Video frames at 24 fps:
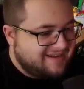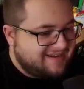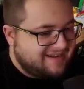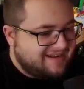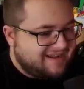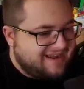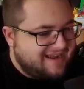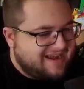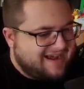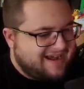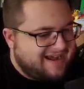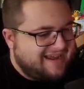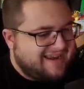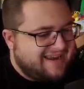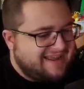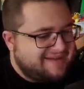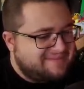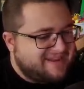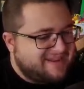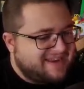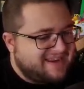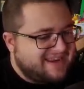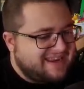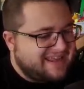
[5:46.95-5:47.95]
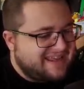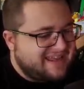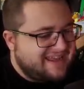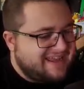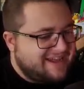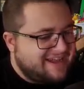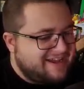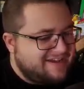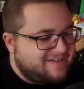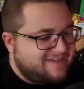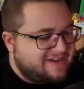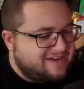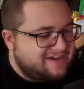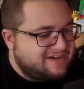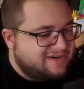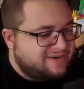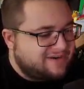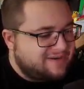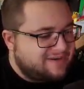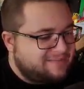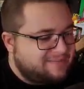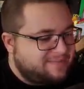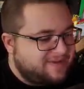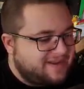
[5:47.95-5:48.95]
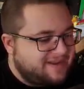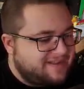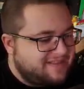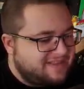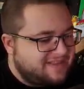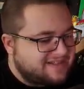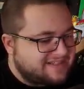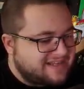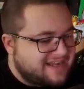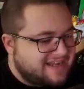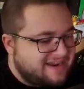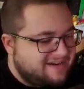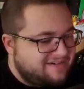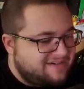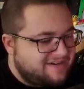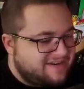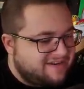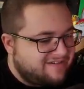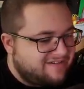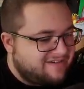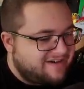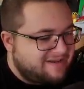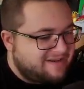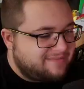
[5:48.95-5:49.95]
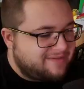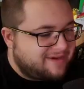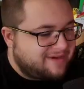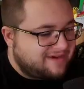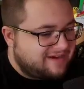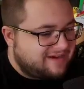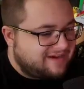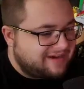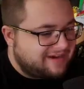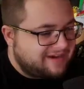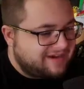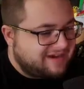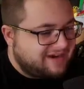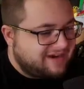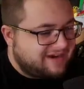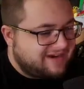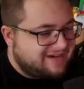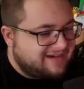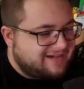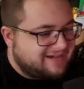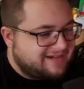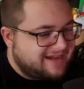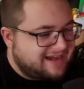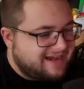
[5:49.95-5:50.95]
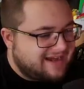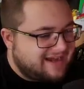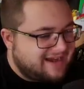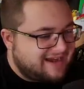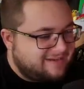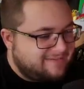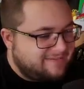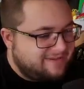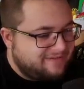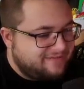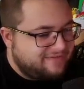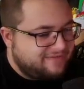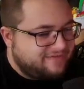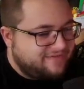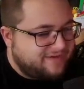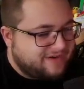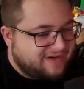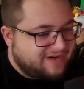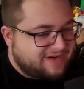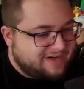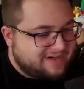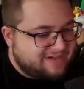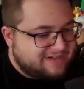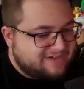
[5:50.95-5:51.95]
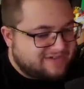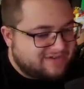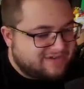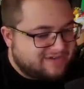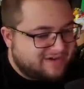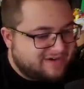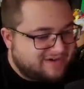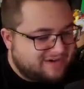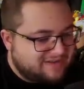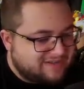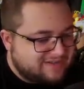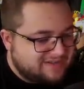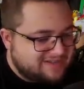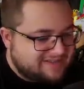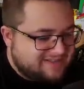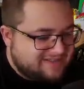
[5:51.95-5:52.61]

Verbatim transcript: Ah, let me leave! I don't want to be in this area anymore. God damn, you fucking trolls.